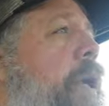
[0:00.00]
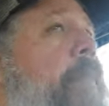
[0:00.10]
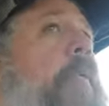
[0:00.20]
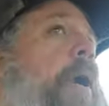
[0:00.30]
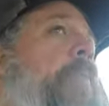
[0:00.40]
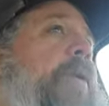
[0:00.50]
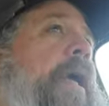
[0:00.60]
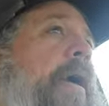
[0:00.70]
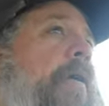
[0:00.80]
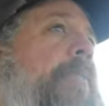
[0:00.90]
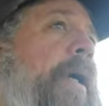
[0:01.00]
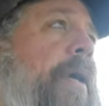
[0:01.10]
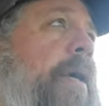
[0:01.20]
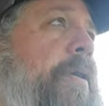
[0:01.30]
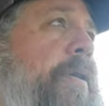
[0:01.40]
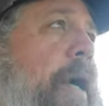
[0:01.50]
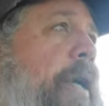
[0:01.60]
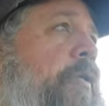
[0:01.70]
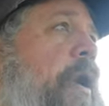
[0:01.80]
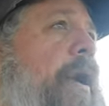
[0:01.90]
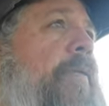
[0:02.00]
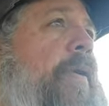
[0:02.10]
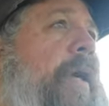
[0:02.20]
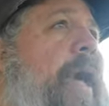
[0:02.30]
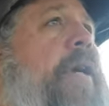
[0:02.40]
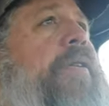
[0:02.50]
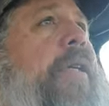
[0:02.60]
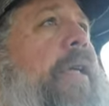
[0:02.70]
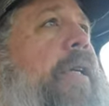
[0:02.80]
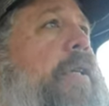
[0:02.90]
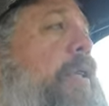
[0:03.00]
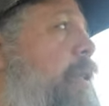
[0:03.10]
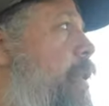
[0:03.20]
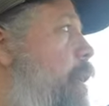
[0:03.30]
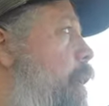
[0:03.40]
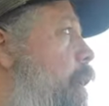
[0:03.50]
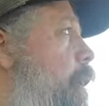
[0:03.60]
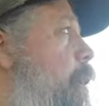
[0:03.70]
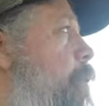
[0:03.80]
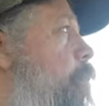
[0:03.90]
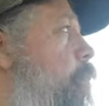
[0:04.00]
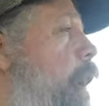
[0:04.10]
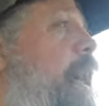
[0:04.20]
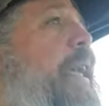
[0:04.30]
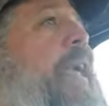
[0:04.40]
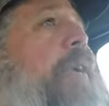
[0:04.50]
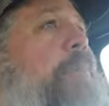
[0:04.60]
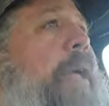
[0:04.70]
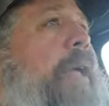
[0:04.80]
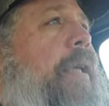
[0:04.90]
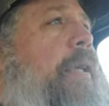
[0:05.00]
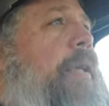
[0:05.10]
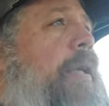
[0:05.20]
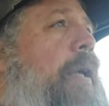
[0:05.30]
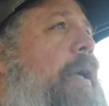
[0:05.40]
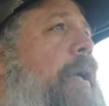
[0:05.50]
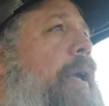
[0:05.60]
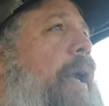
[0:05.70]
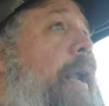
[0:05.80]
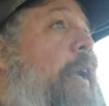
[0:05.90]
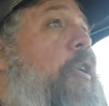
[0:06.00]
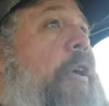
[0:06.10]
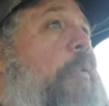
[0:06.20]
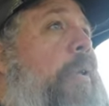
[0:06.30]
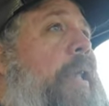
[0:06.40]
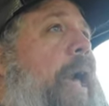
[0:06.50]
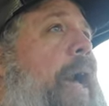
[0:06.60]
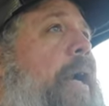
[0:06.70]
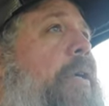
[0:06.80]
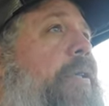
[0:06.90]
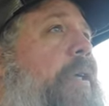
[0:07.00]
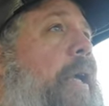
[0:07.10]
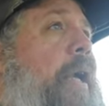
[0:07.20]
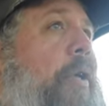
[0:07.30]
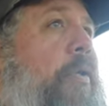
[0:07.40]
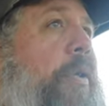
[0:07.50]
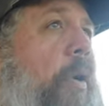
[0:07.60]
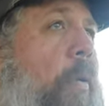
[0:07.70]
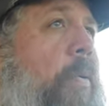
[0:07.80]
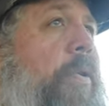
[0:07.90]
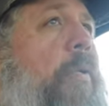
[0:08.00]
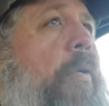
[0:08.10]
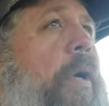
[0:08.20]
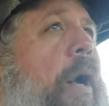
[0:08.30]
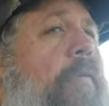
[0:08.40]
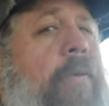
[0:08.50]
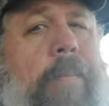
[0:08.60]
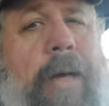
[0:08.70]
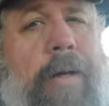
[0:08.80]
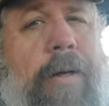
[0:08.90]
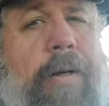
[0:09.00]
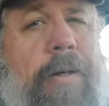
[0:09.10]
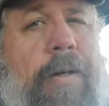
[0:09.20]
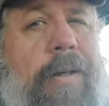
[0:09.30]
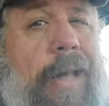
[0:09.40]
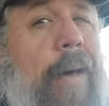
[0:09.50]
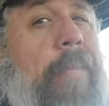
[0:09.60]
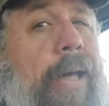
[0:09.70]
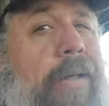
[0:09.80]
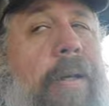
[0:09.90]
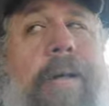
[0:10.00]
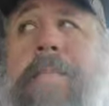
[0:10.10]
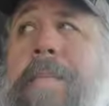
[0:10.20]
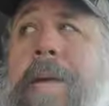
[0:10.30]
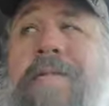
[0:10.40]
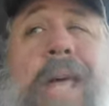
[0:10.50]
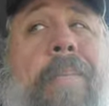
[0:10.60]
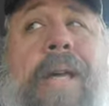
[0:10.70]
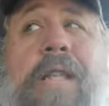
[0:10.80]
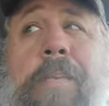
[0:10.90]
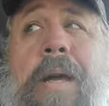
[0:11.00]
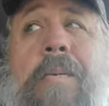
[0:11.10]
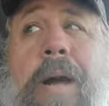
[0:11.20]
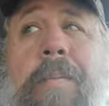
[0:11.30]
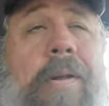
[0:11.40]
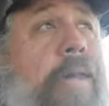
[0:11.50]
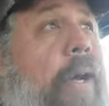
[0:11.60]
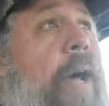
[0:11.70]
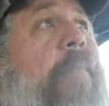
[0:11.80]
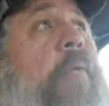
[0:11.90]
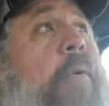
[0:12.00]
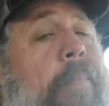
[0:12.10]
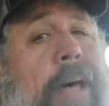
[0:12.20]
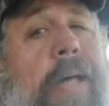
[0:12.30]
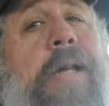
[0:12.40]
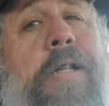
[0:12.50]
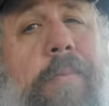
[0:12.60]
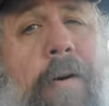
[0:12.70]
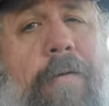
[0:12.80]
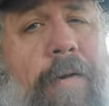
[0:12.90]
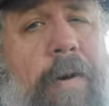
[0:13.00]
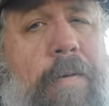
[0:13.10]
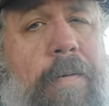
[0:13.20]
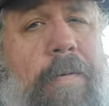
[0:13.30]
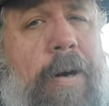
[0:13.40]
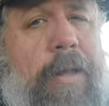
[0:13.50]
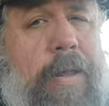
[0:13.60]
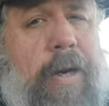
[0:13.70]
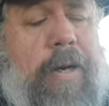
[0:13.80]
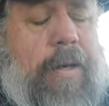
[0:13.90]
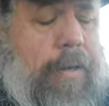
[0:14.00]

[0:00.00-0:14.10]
I'm a rebel now, because I drive a gasoline engine, I eat meat, and I cook with gas, and I use an old school coffee maker. If that makes me a rebel, then I'm a rebellious mofo right there.